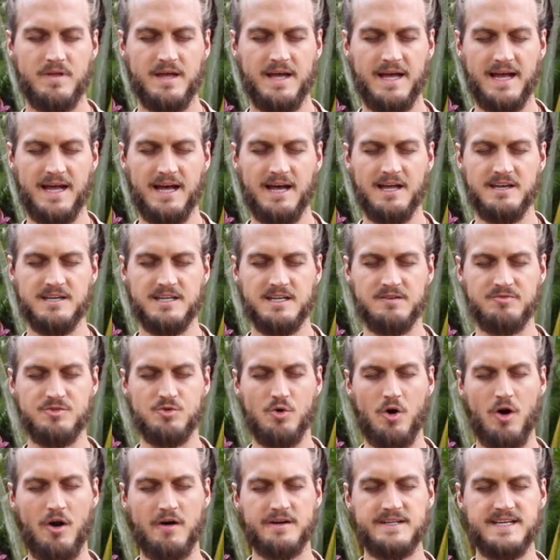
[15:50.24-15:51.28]
And if you
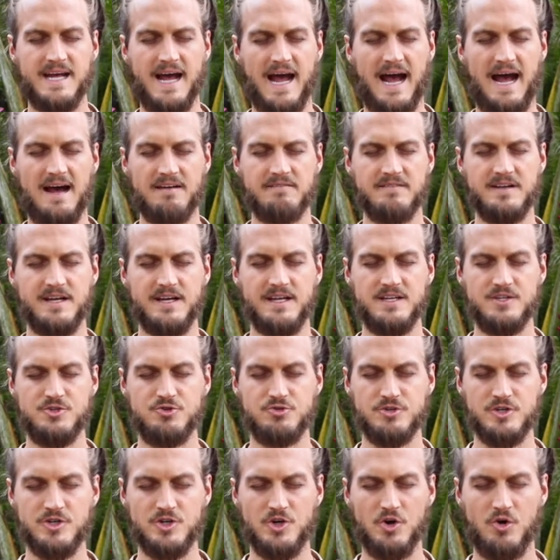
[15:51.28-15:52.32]
already have it, you
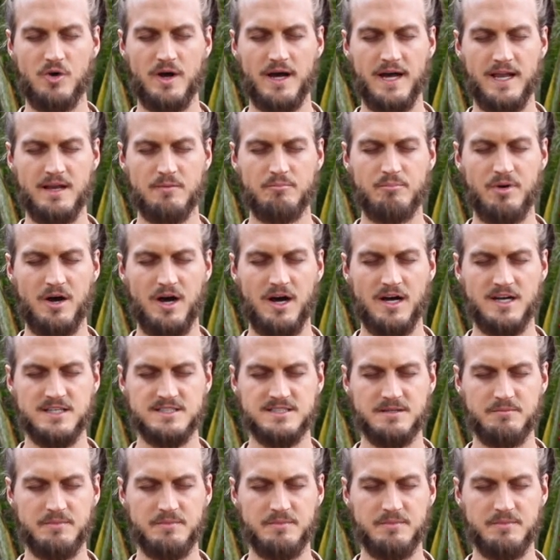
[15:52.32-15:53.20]
can go ahead and pause.